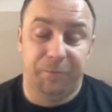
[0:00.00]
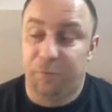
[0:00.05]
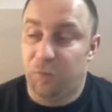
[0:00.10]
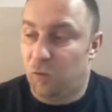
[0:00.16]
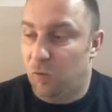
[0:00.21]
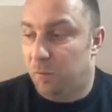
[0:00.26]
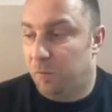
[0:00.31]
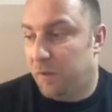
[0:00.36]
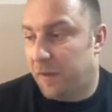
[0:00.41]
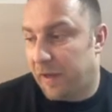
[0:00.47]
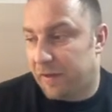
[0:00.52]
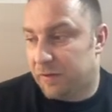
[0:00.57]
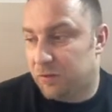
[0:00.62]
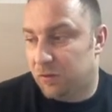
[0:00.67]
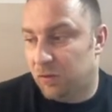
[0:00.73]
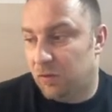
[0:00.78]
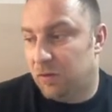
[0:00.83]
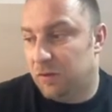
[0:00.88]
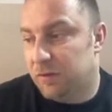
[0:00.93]
for black,
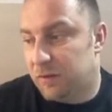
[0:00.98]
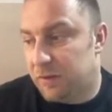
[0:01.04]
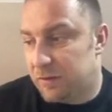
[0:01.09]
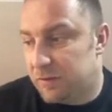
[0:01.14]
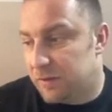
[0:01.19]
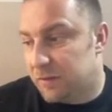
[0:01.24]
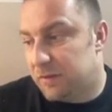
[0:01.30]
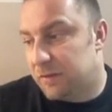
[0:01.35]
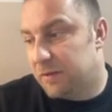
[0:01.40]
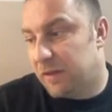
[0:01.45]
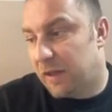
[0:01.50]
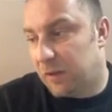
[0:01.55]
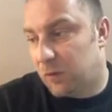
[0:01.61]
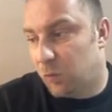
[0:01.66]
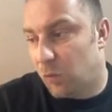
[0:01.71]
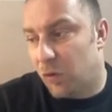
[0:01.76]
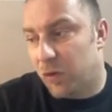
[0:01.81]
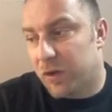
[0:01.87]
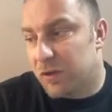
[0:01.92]
so this is
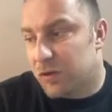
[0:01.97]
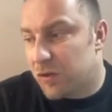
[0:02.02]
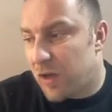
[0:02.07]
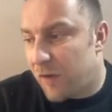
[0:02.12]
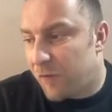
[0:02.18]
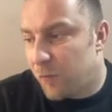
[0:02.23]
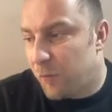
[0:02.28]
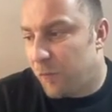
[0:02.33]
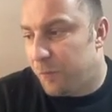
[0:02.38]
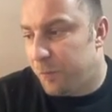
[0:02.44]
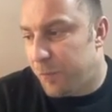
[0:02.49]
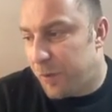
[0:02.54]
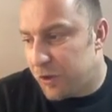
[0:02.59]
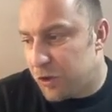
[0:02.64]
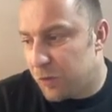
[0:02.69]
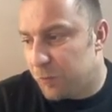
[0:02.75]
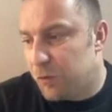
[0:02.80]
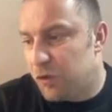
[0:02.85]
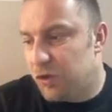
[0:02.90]
not working. So after move
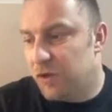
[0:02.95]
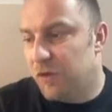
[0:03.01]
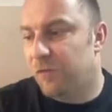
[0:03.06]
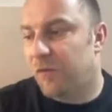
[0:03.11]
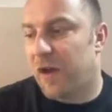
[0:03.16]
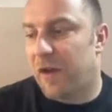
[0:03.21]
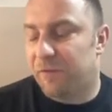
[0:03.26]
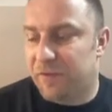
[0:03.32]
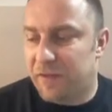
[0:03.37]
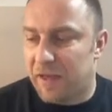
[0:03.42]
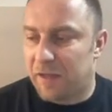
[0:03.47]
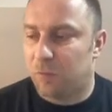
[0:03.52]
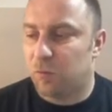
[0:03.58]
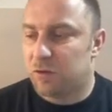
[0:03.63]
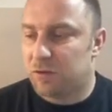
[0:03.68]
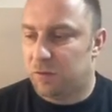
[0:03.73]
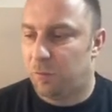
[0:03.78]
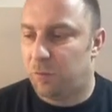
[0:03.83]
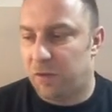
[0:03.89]
bishop to g five, that
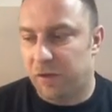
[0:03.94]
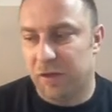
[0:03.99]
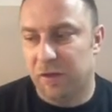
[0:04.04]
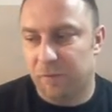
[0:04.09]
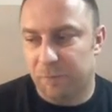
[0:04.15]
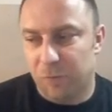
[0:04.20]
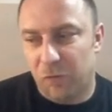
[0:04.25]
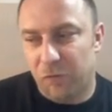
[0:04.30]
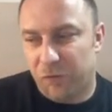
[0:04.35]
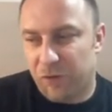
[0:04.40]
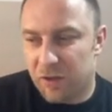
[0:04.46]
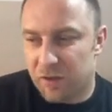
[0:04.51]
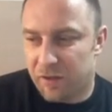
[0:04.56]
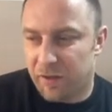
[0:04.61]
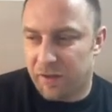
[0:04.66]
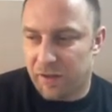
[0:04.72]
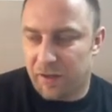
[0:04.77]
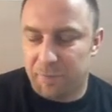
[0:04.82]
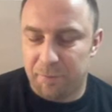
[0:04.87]
was the brilliant move here
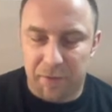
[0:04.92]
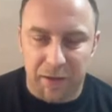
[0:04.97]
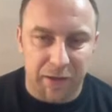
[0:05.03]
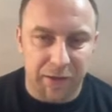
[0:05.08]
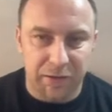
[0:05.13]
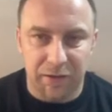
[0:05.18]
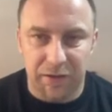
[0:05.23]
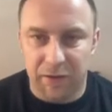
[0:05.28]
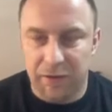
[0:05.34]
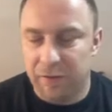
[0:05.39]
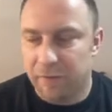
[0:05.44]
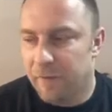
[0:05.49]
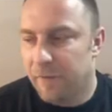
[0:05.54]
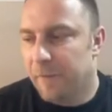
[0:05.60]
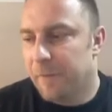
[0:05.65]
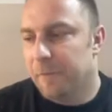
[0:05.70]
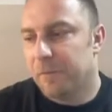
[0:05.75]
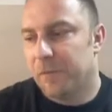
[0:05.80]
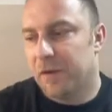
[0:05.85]
again by Ding.
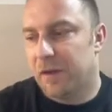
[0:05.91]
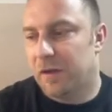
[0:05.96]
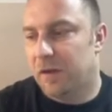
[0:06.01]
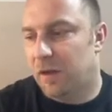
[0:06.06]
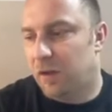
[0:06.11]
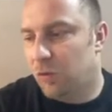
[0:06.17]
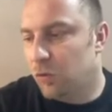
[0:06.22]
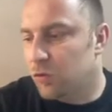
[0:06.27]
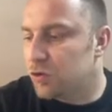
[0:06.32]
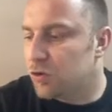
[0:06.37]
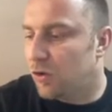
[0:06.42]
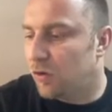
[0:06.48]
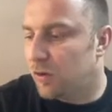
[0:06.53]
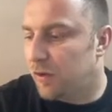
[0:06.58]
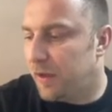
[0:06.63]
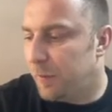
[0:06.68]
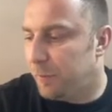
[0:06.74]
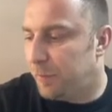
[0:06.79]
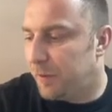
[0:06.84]
Uh, Lu
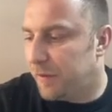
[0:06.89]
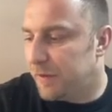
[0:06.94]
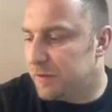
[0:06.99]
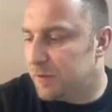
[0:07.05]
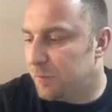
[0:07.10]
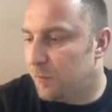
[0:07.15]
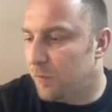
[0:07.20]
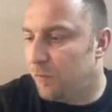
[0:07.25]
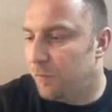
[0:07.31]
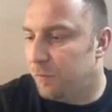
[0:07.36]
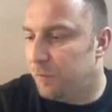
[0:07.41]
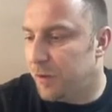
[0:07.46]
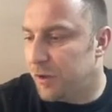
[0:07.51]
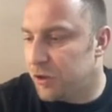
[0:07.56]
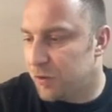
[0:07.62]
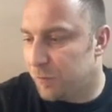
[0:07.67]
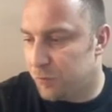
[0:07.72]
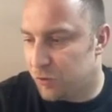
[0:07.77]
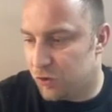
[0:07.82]
Shanglei plays the move
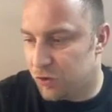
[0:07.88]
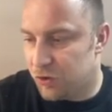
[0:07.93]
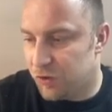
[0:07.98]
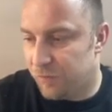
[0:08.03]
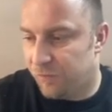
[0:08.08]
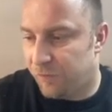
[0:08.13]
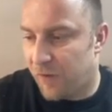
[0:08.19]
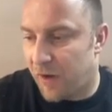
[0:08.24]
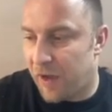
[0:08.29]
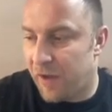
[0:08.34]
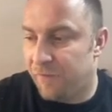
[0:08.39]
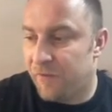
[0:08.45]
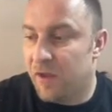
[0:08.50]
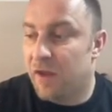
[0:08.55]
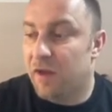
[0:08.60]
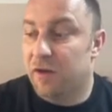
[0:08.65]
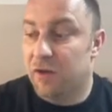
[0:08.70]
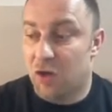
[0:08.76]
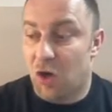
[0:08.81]
bishop to g five.
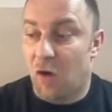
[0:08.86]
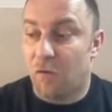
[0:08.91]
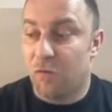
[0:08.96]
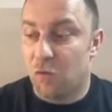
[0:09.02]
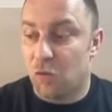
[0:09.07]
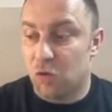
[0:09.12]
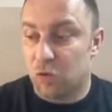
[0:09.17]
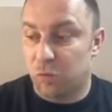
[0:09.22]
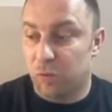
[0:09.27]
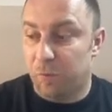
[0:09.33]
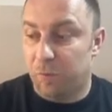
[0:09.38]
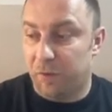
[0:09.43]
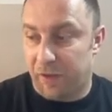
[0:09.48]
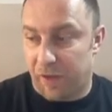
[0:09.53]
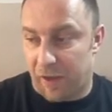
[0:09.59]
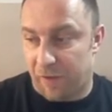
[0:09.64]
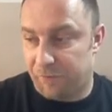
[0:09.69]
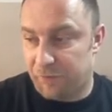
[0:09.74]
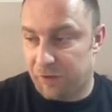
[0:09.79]
Now, of course, we
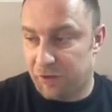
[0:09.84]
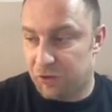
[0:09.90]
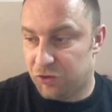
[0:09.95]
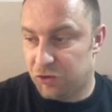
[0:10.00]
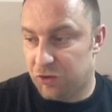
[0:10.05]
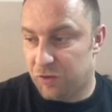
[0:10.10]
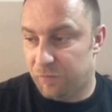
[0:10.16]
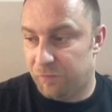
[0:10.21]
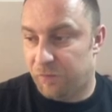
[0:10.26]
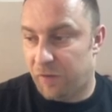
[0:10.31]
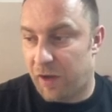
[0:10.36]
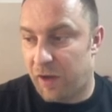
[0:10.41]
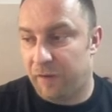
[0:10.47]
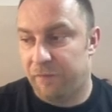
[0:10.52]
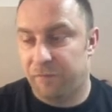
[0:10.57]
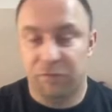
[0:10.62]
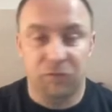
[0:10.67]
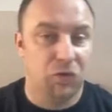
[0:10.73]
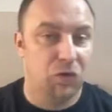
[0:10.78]
play f takes g
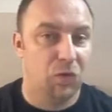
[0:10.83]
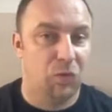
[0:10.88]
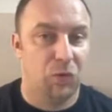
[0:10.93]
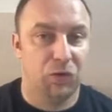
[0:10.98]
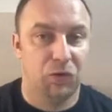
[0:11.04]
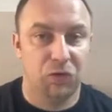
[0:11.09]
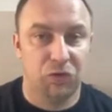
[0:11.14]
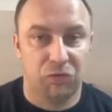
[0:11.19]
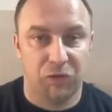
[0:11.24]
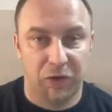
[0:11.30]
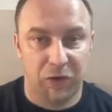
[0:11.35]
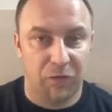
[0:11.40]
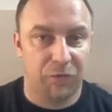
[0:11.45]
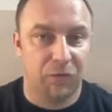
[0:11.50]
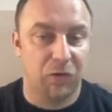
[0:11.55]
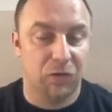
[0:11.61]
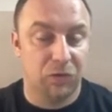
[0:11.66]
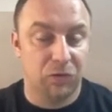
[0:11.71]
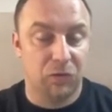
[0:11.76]
five. You don't want to trade
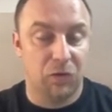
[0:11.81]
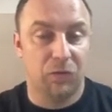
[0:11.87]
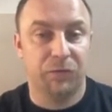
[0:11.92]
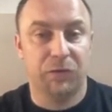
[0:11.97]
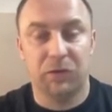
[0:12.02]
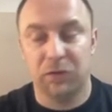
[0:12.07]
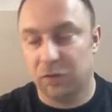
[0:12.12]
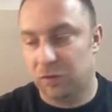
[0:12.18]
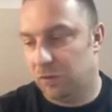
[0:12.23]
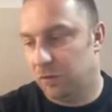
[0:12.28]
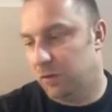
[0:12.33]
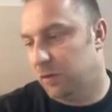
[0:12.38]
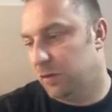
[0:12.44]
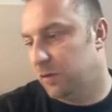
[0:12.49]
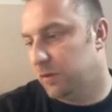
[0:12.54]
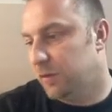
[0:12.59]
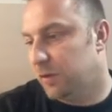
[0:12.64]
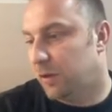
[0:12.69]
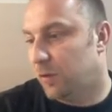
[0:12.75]
off of the,
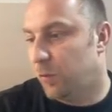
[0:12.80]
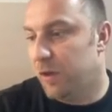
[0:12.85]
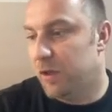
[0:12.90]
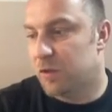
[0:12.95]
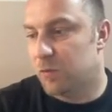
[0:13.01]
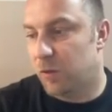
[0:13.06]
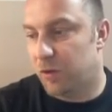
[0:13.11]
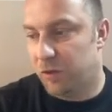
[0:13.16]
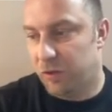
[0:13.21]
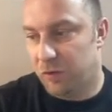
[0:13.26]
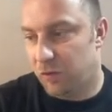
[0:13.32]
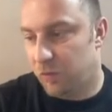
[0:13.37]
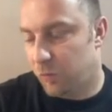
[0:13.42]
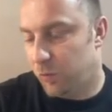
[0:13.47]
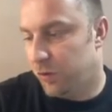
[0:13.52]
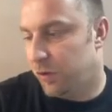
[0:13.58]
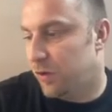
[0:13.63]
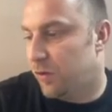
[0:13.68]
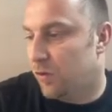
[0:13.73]
uh, the queens when, the,
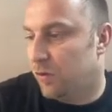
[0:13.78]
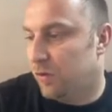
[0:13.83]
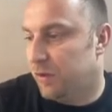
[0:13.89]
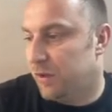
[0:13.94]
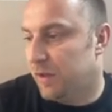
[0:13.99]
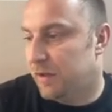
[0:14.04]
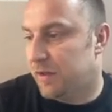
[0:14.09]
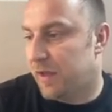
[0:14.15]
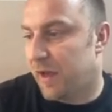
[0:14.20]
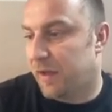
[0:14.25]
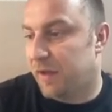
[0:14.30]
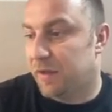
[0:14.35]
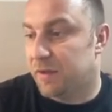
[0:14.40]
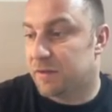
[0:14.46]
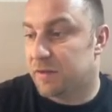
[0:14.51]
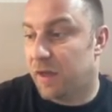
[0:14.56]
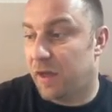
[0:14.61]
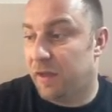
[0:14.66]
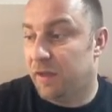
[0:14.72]
when you're on the attacking
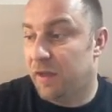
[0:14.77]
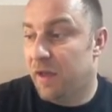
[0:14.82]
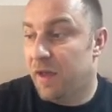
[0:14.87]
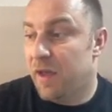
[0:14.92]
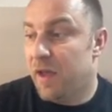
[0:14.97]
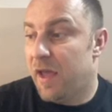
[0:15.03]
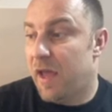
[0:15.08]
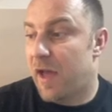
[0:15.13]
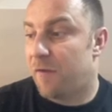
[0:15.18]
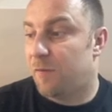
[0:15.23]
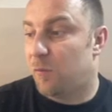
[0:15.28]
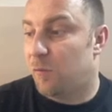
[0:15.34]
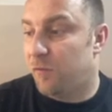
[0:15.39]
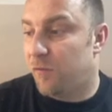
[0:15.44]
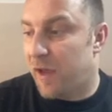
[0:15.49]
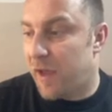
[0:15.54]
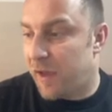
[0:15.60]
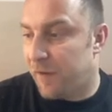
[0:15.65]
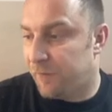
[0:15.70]
side. After
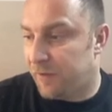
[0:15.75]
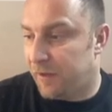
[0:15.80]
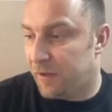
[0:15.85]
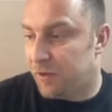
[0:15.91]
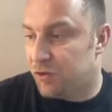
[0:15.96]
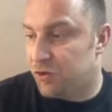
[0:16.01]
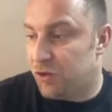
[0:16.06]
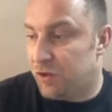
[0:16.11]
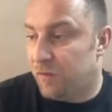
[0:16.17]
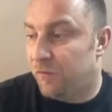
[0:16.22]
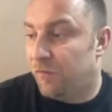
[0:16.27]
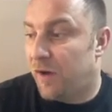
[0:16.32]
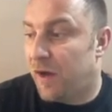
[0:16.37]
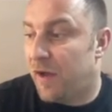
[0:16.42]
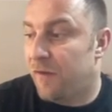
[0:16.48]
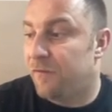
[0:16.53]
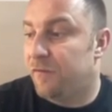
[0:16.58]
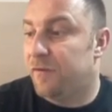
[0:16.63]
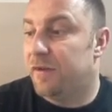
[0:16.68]
move f takes g
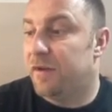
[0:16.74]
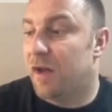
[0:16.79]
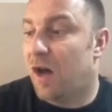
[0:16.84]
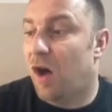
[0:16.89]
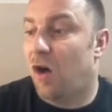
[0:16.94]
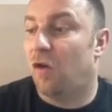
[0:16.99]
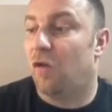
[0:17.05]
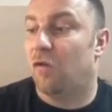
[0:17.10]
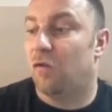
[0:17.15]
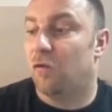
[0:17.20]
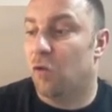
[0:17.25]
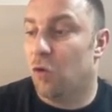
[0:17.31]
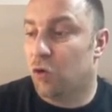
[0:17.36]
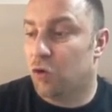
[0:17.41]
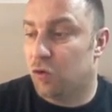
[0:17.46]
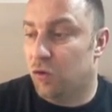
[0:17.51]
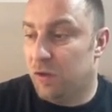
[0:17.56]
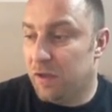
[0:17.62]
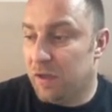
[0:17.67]
five, now
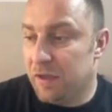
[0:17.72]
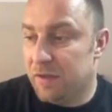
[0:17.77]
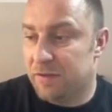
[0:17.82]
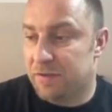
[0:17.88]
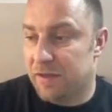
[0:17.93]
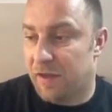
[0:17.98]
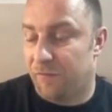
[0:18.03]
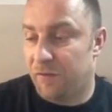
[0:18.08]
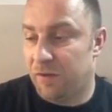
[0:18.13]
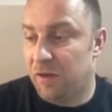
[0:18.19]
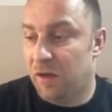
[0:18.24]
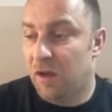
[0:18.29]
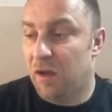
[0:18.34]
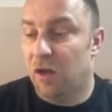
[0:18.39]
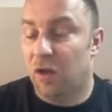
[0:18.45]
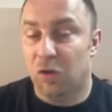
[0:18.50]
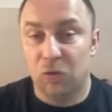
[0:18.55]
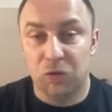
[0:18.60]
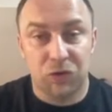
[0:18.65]
rook to e seven.
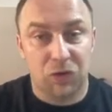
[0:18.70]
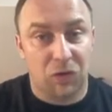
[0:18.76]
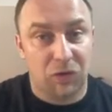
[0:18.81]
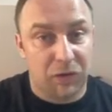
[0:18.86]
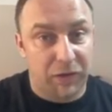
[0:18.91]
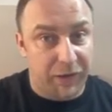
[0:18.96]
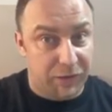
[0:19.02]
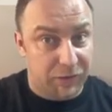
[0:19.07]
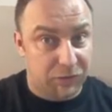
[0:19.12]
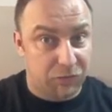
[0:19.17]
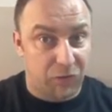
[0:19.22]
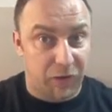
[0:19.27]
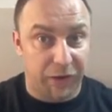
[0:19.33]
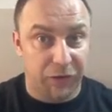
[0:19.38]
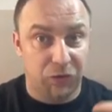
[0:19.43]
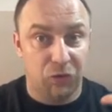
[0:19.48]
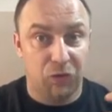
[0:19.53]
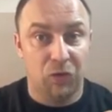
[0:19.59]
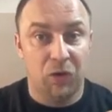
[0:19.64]
Lu Shanglei is
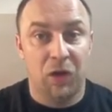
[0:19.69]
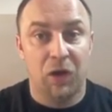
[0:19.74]
trying to